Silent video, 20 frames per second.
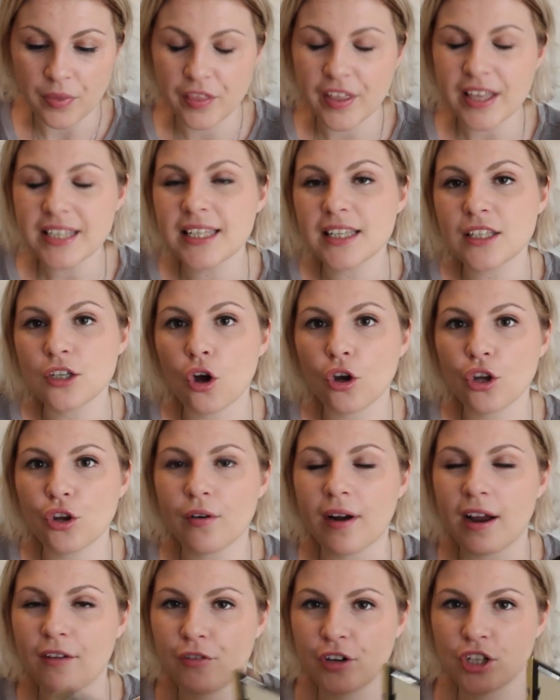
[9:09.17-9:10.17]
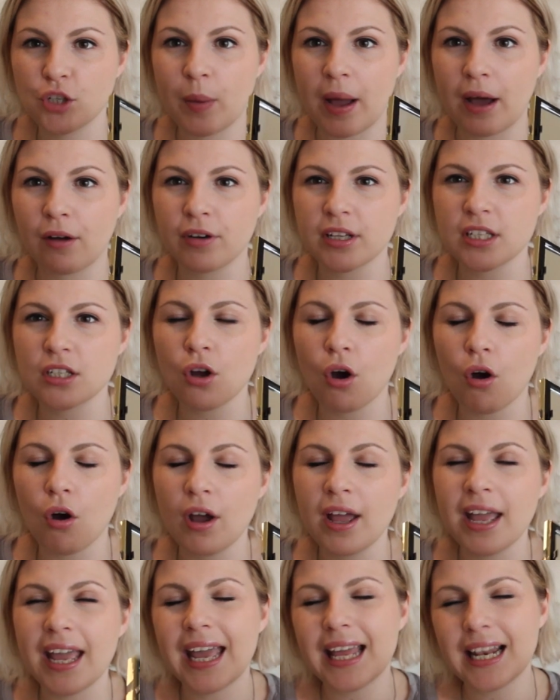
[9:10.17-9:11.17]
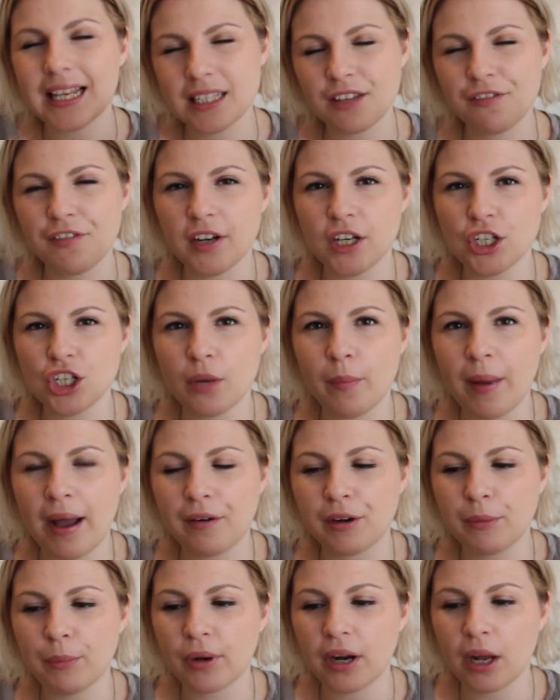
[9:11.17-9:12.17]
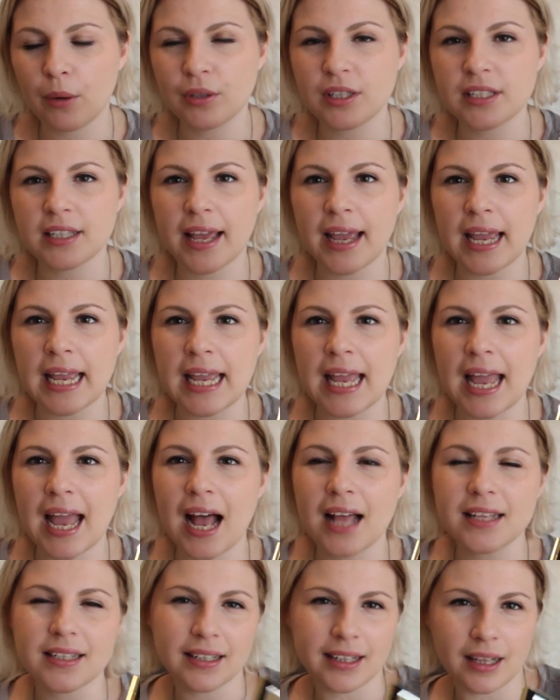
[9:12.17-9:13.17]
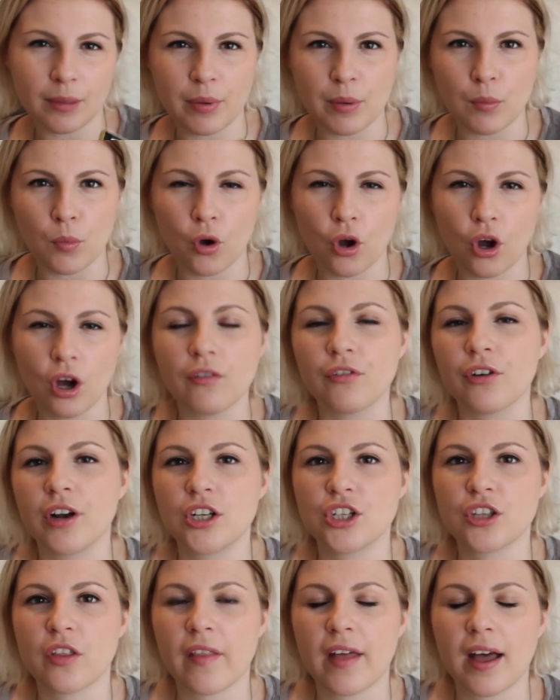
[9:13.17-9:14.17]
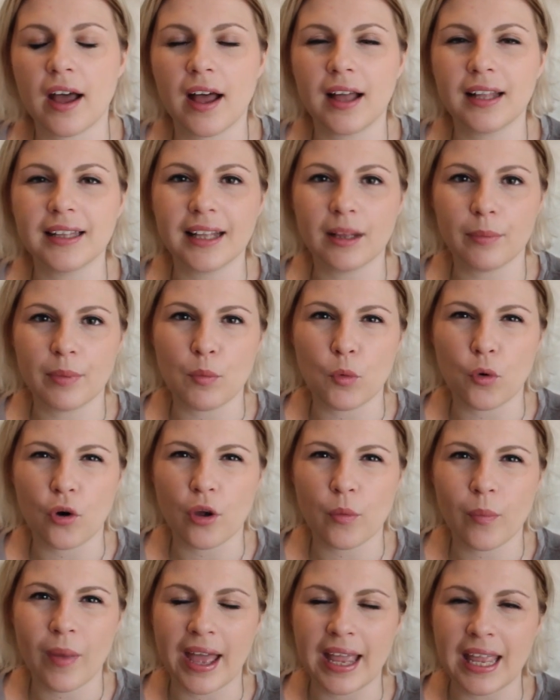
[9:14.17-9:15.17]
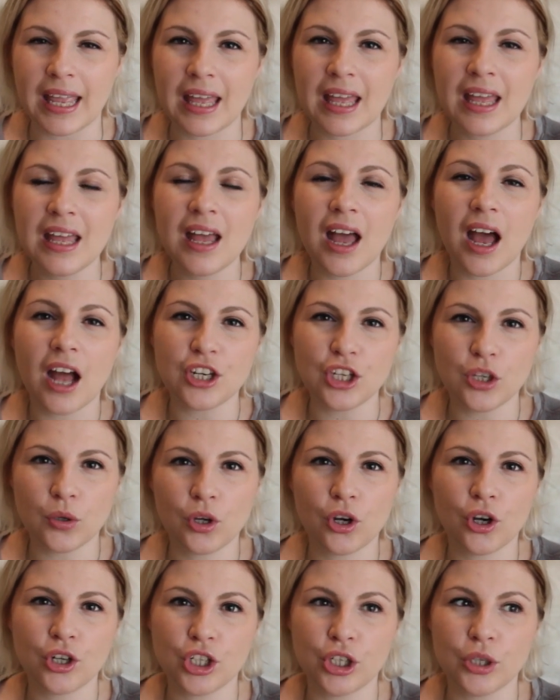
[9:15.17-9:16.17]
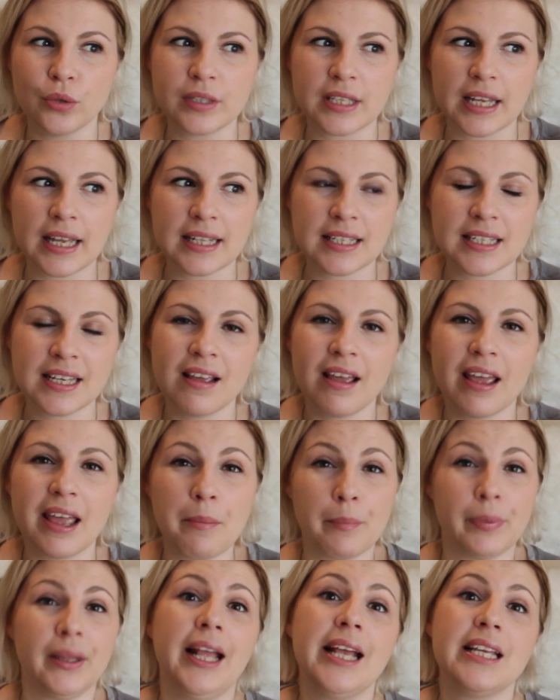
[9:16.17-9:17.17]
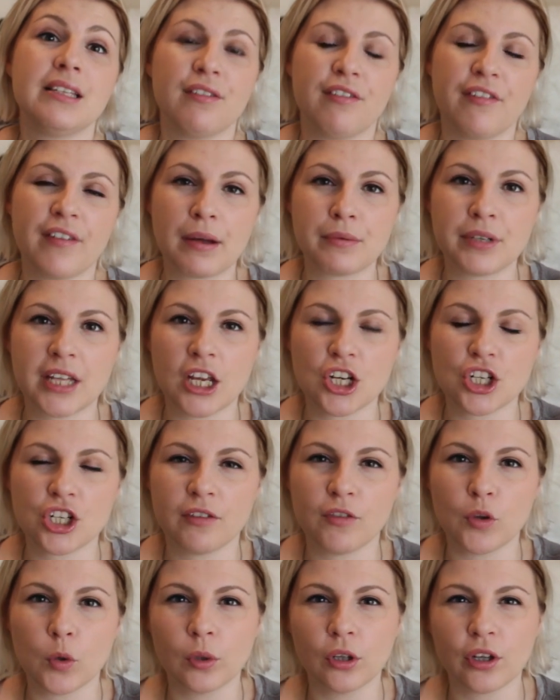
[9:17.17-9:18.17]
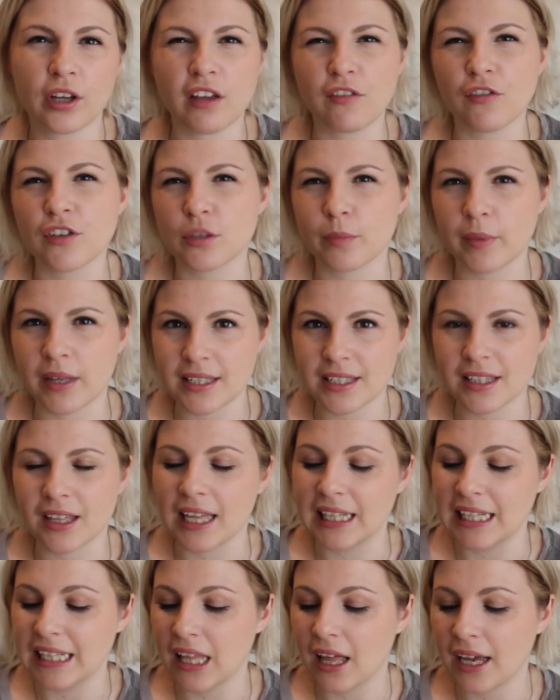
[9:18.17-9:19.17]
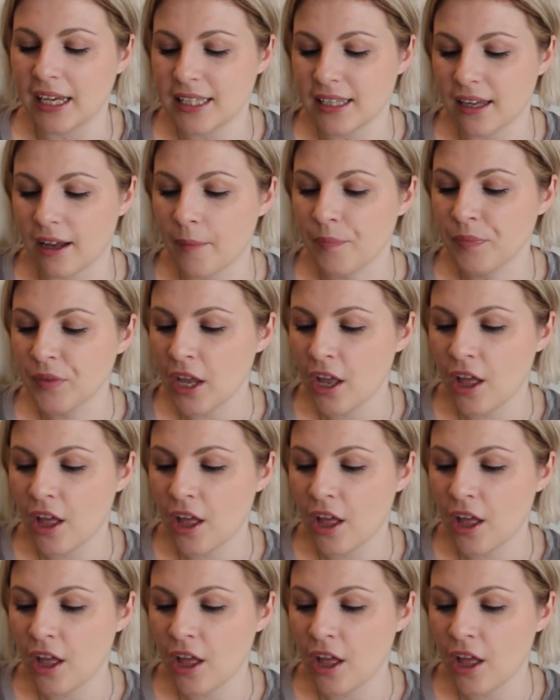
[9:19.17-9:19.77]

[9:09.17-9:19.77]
This is not your average powder. It is a finishing powder, but I would say it has a little bit more coverage than that, a little bit more opaque, and you could use it in place of a foundation if you were looking for something slightly lighter.